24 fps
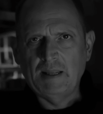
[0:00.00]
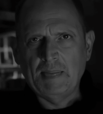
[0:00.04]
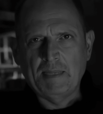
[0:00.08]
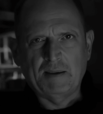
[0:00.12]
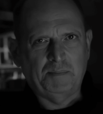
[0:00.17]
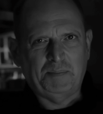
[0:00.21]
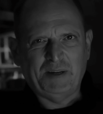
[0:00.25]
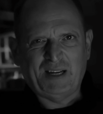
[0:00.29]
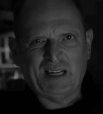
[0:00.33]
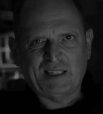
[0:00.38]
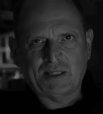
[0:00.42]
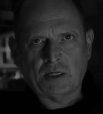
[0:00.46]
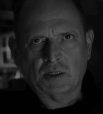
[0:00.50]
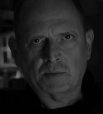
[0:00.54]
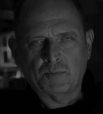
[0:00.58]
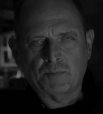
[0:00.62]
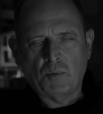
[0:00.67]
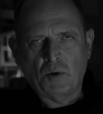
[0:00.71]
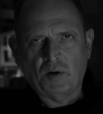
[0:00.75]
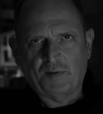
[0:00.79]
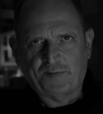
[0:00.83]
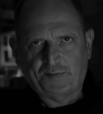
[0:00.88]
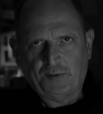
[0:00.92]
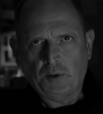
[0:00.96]
But I talked
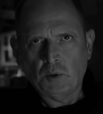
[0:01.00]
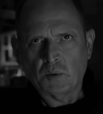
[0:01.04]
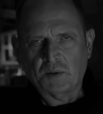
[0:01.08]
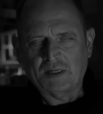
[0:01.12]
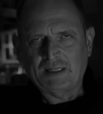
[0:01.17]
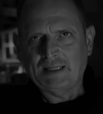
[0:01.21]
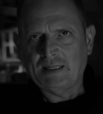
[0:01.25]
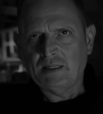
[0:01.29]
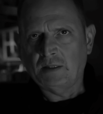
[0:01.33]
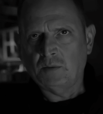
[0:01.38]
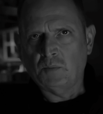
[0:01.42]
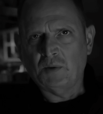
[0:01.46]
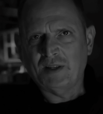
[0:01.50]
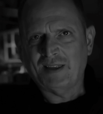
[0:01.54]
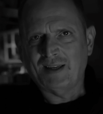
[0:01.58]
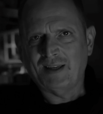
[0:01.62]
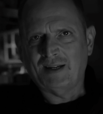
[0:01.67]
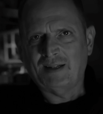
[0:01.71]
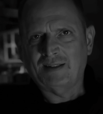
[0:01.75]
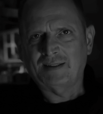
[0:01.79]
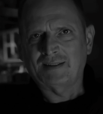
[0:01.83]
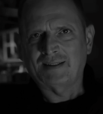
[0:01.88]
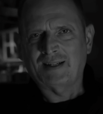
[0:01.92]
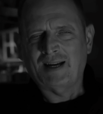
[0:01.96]
more fluently and with
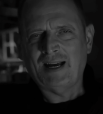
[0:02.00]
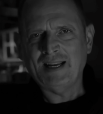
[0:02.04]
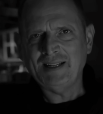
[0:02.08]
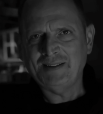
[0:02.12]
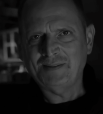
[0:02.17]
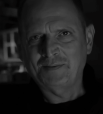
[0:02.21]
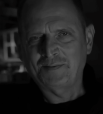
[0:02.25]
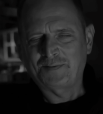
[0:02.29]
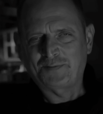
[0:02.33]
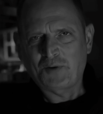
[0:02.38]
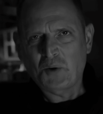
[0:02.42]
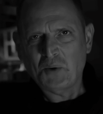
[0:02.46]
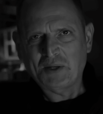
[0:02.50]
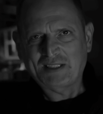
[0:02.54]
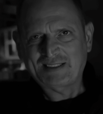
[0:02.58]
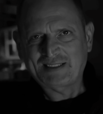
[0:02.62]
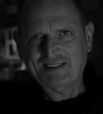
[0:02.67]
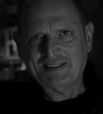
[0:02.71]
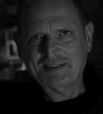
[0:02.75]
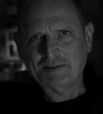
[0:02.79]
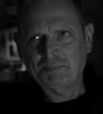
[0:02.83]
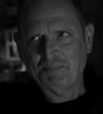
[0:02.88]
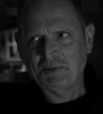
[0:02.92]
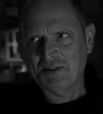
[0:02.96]
a heightened
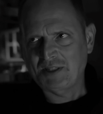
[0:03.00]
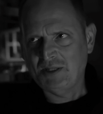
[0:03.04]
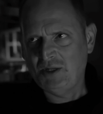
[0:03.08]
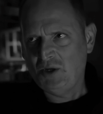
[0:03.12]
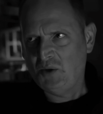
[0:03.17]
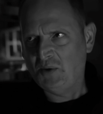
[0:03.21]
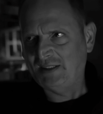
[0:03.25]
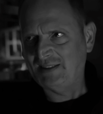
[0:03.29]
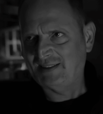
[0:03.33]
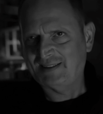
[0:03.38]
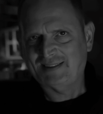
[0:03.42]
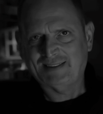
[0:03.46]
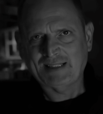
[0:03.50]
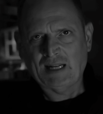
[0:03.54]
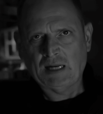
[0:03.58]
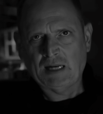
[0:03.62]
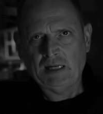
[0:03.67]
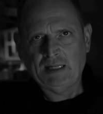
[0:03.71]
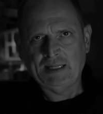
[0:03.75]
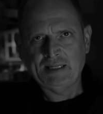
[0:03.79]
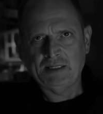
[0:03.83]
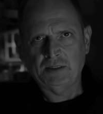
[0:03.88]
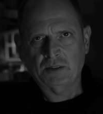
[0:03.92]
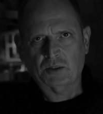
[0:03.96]
voice, but the noise
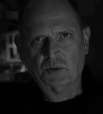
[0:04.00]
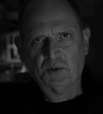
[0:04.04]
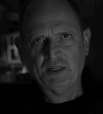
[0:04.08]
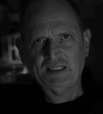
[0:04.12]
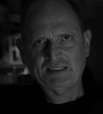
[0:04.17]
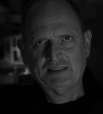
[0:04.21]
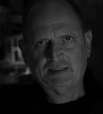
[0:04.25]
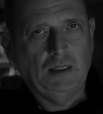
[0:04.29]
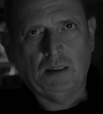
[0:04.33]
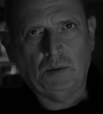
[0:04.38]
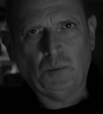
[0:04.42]
steadily increased.